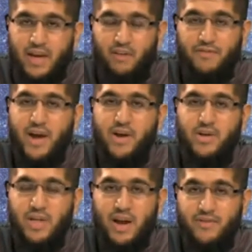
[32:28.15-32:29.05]
Hellfire
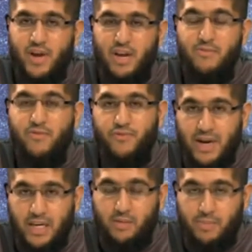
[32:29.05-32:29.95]
is not a very
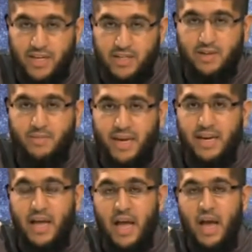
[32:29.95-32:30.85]
friendly place to be in.